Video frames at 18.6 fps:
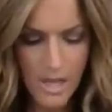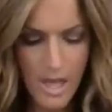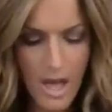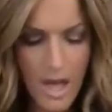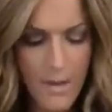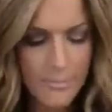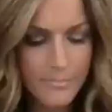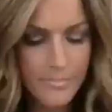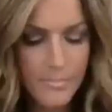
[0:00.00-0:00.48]

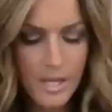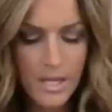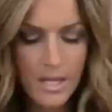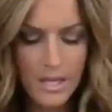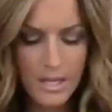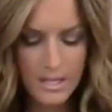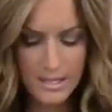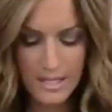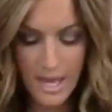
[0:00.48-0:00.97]
Um,
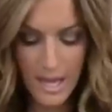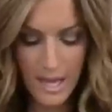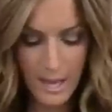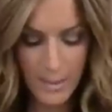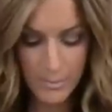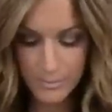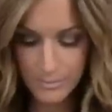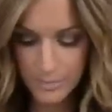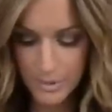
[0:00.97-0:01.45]
yeah,
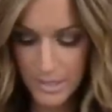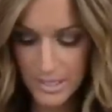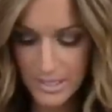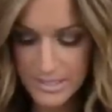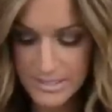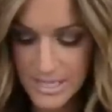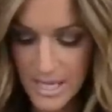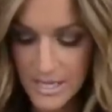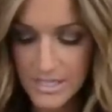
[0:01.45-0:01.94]
I'm pretty
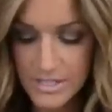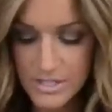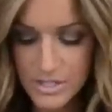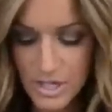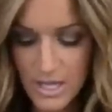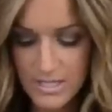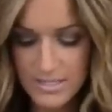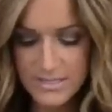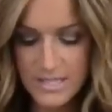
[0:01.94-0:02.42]
excited to
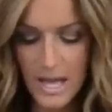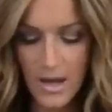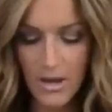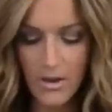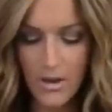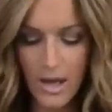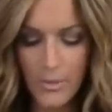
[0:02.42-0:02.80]
try these out.